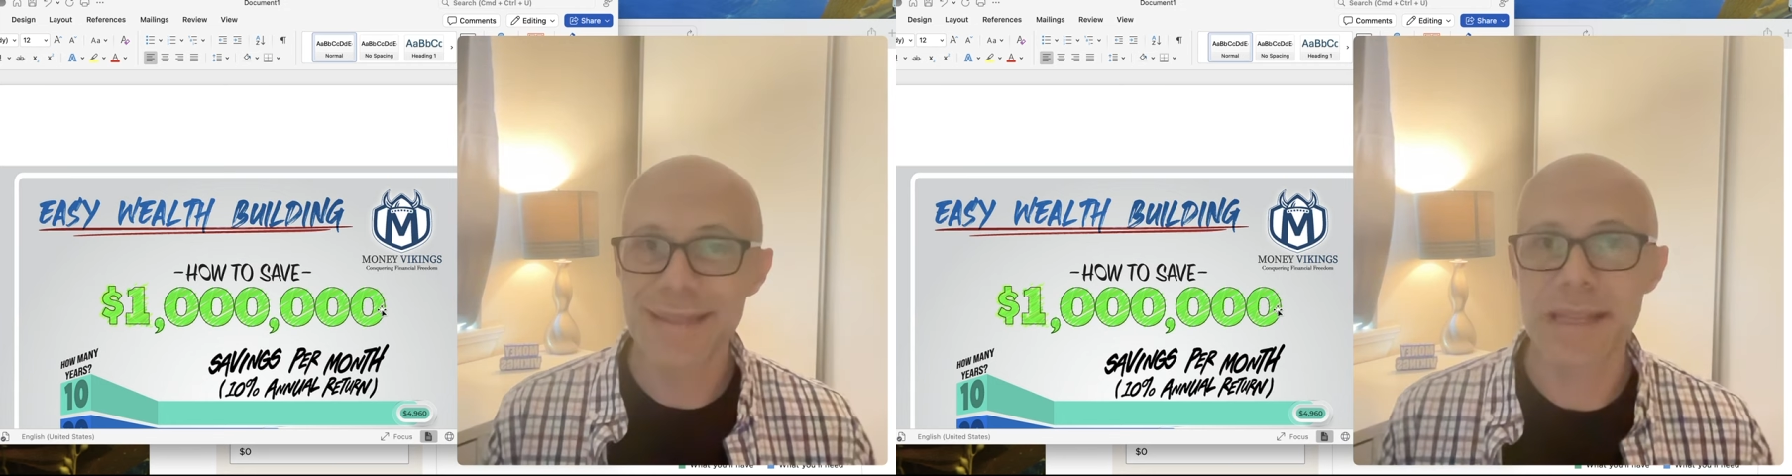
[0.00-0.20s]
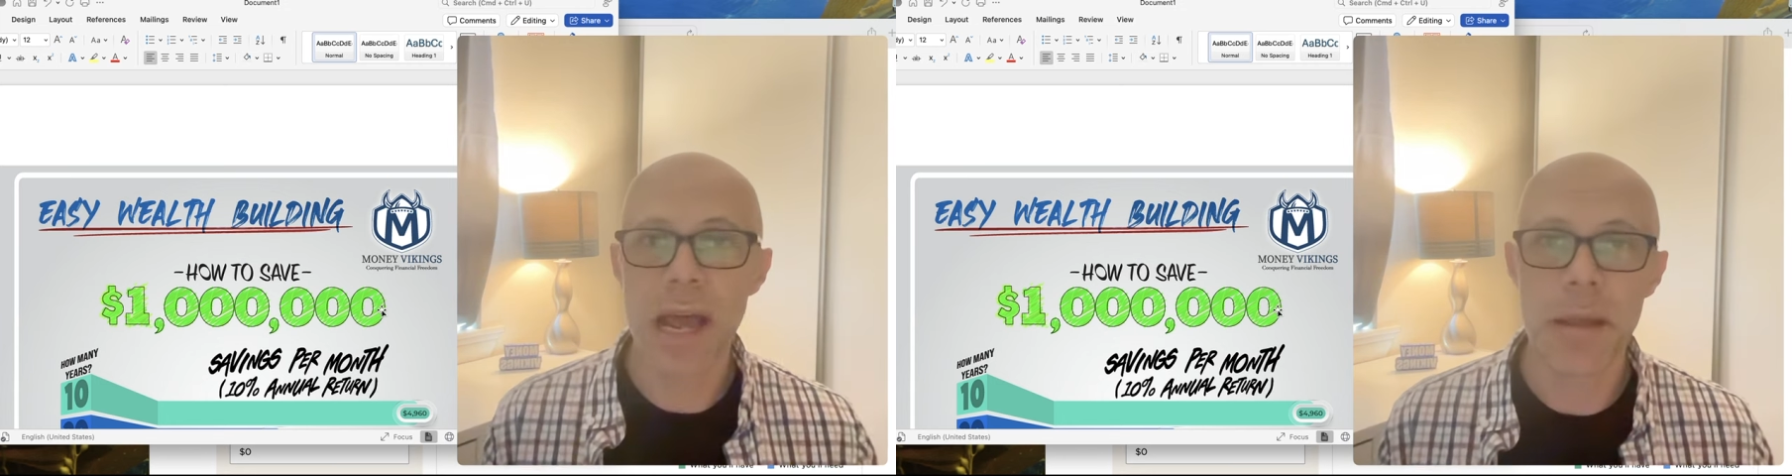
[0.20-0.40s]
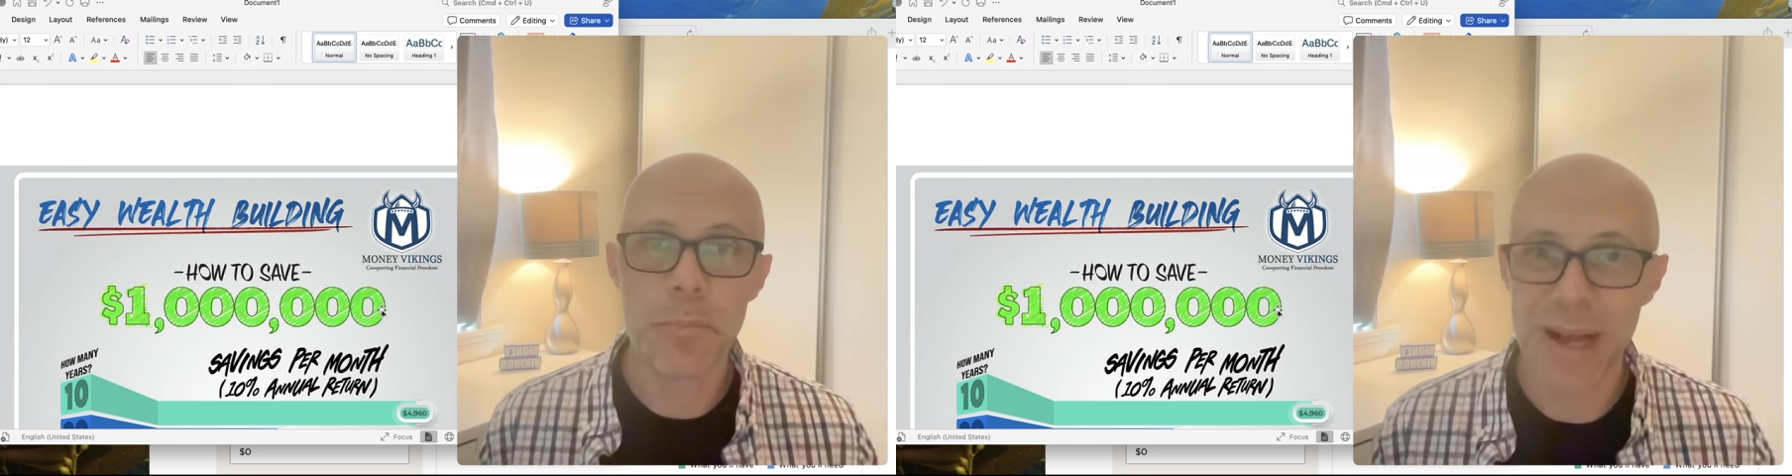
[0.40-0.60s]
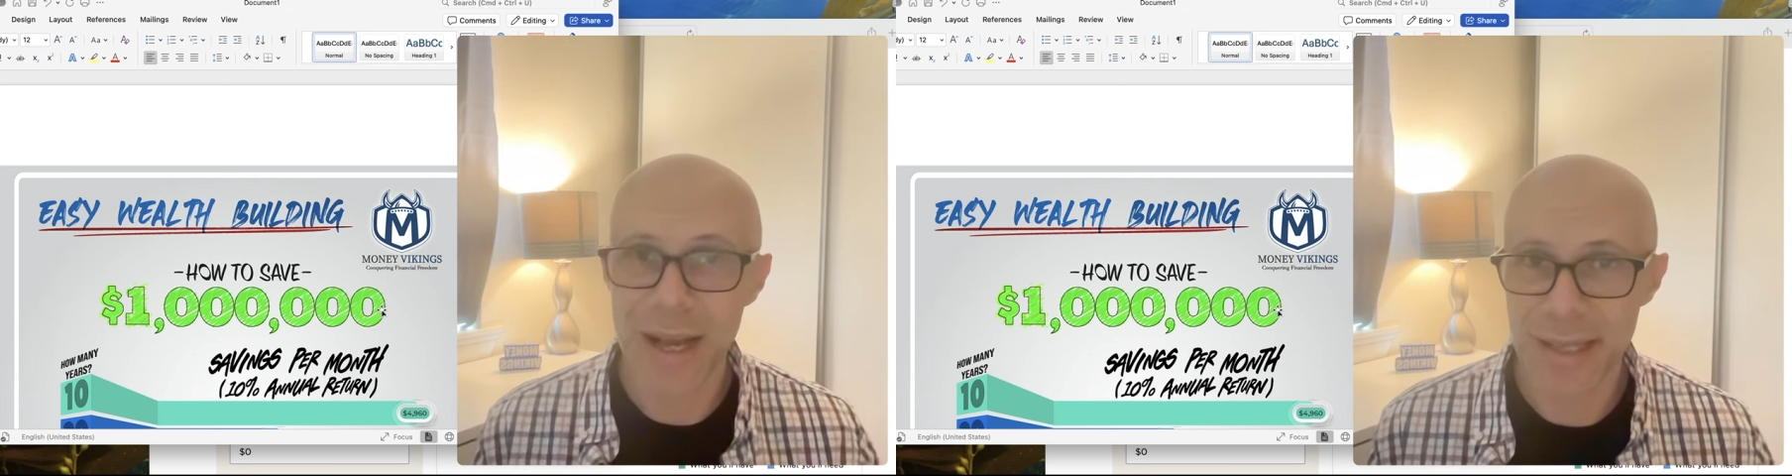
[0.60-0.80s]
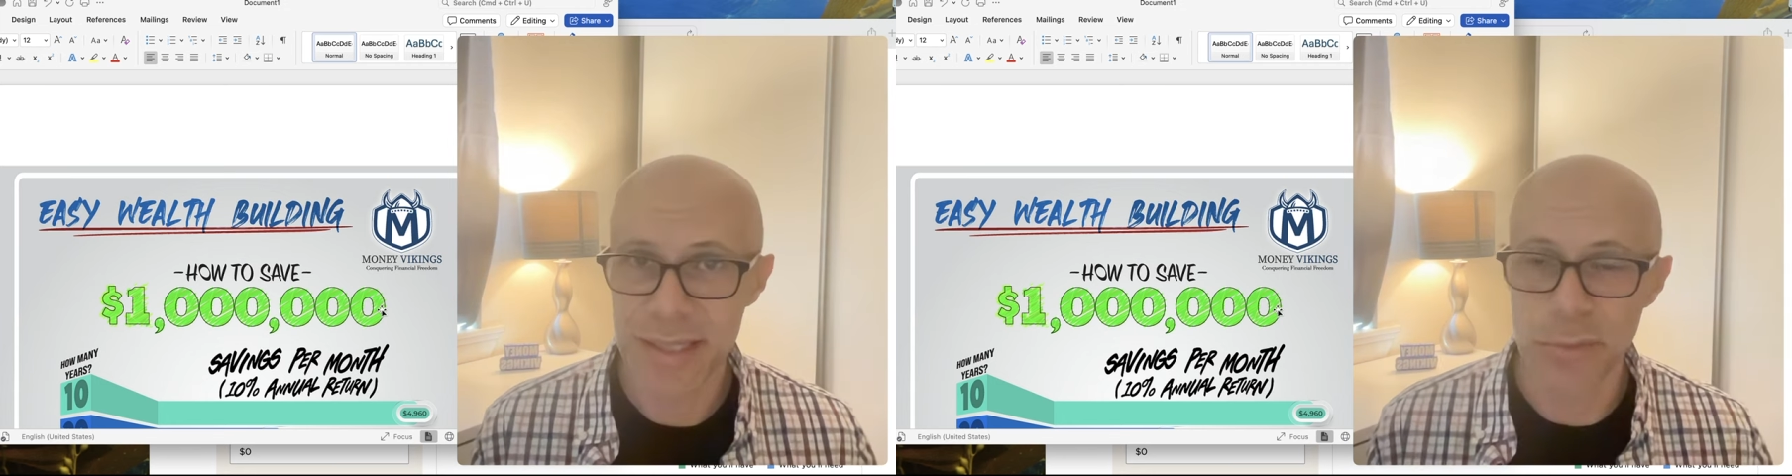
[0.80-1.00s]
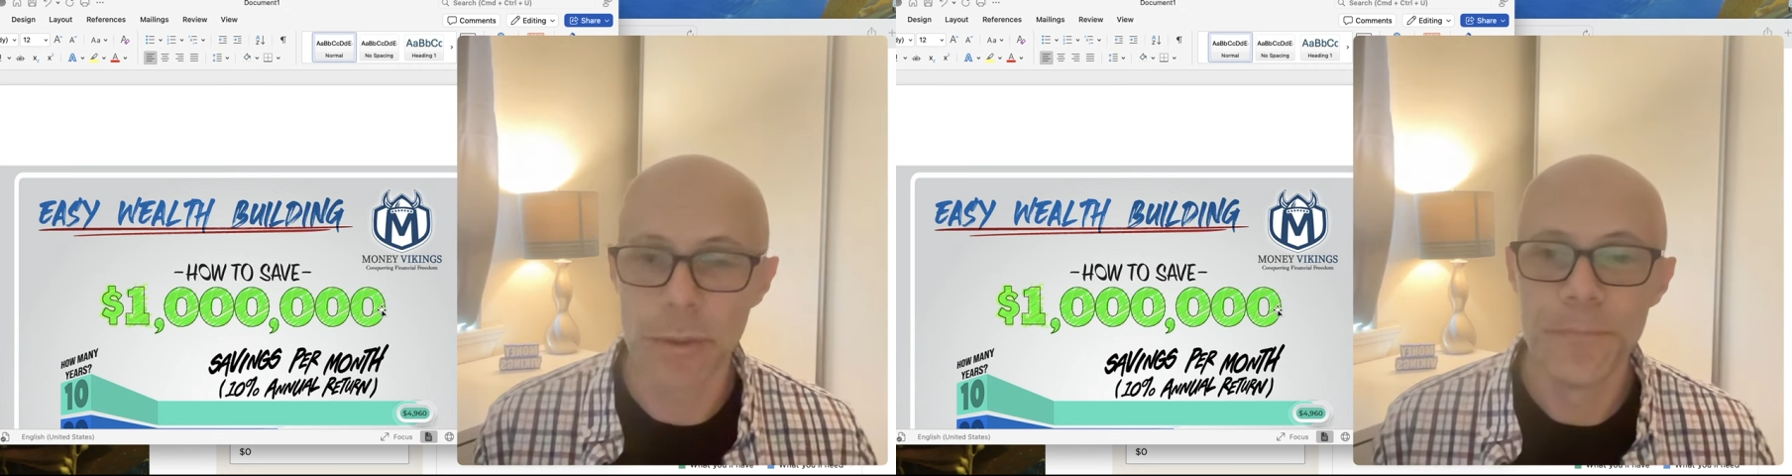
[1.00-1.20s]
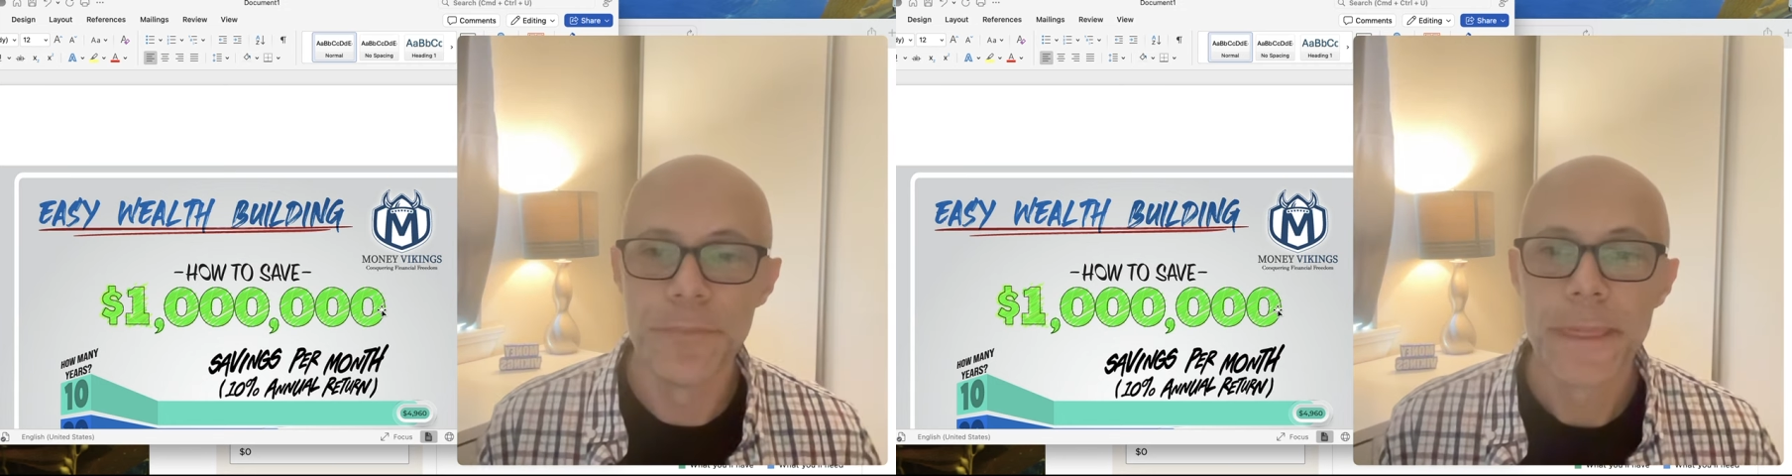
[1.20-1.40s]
is not impossible.